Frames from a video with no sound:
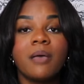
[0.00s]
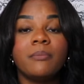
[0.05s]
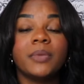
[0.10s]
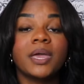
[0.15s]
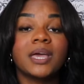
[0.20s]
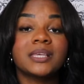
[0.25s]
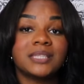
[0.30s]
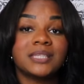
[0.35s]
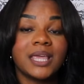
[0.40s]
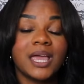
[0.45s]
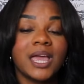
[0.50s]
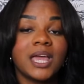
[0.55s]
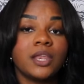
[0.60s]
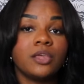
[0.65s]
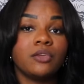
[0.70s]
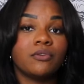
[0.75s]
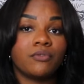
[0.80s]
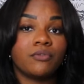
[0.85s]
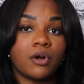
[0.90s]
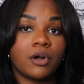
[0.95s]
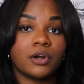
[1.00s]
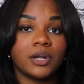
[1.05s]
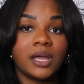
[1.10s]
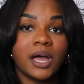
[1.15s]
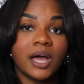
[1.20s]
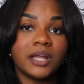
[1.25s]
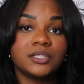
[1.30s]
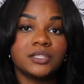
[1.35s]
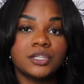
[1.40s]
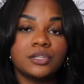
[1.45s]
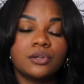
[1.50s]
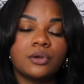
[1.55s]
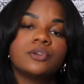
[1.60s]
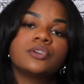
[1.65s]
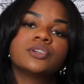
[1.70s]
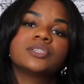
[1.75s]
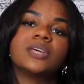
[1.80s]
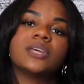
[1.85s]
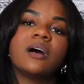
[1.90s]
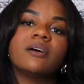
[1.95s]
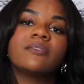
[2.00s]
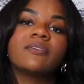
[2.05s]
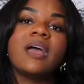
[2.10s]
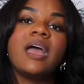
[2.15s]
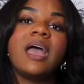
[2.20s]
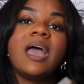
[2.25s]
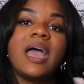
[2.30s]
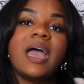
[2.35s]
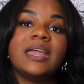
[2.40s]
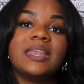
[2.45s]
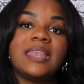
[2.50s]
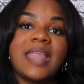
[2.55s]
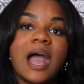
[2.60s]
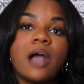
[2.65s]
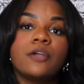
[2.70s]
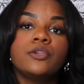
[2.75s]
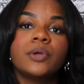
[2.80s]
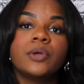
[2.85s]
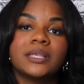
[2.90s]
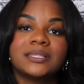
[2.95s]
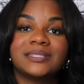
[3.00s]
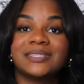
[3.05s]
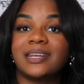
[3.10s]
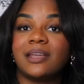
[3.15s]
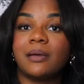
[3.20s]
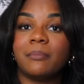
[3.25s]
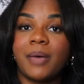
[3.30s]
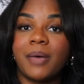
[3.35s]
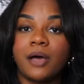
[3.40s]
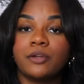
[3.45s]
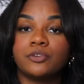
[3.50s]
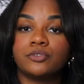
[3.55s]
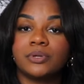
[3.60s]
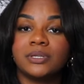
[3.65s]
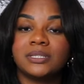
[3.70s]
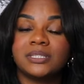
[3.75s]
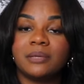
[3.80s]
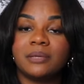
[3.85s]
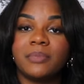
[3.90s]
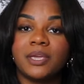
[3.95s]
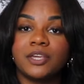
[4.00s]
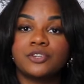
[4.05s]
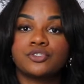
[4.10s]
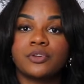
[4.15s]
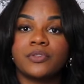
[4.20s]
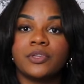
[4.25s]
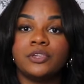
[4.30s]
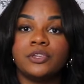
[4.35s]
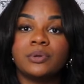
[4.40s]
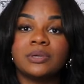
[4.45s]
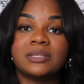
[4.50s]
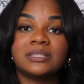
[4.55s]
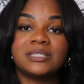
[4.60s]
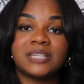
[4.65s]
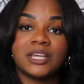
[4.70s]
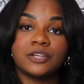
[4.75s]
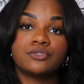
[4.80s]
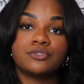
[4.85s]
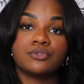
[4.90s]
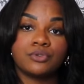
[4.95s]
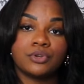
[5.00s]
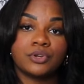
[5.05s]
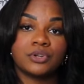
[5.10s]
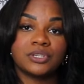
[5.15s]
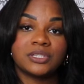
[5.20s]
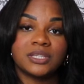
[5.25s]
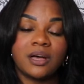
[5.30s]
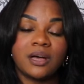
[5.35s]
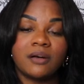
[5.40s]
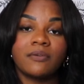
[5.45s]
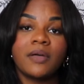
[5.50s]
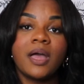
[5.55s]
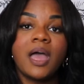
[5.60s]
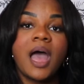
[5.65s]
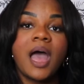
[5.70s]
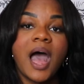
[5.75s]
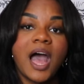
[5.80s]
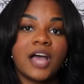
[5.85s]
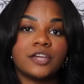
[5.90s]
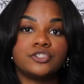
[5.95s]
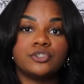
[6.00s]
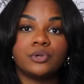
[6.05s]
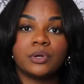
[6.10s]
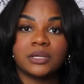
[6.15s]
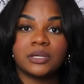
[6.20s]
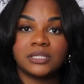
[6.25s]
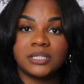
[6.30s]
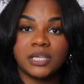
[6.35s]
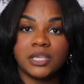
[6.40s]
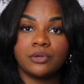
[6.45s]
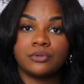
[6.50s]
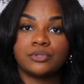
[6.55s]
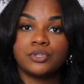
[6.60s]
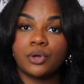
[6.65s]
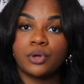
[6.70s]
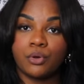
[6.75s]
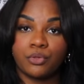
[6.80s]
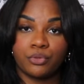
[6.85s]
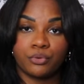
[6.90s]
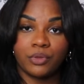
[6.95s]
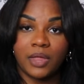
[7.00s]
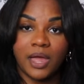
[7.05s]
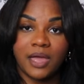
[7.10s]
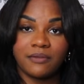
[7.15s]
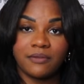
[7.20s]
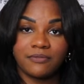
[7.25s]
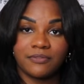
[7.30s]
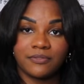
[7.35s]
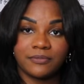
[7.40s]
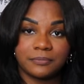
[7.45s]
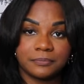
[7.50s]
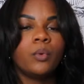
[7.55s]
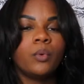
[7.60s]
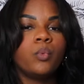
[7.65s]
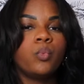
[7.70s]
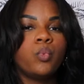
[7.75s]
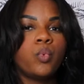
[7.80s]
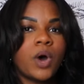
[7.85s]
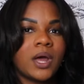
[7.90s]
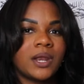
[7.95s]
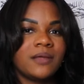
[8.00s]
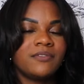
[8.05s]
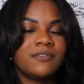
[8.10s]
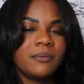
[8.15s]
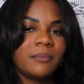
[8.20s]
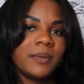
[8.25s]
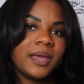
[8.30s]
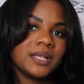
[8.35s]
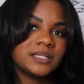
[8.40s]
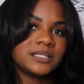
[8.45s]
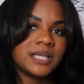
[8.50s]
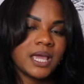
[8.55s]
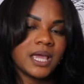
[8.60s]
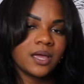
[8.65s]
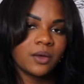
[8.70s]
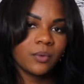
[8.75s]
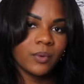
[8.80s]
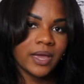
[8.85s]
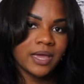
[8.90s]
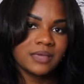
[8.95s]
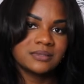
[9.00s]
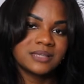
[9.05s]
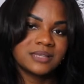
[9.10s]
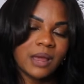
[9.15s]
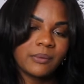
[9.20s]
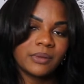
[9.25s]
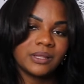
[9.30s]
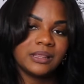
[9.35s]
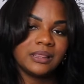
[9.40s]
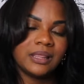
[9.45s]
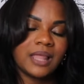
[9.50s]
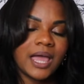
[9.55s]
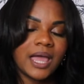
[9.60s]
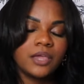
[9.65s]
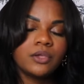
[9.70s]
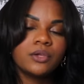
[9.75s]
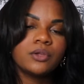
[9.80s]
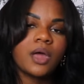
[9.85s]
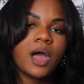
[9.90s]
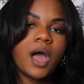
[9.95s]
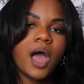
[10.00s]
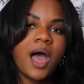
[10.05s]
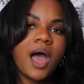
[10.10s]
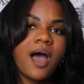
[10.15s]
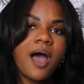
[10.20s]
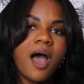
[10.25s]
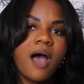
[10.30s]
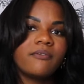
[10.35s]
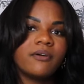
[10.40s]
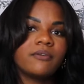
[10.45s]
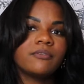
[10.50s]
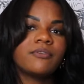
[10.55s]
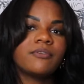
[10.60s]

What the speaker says: Because again, you've already gotten to know yourself, and now you can set up boundaries to make sure that you can stay true to yourself as you continue to go through life. One of the main takeaways that I would like you to have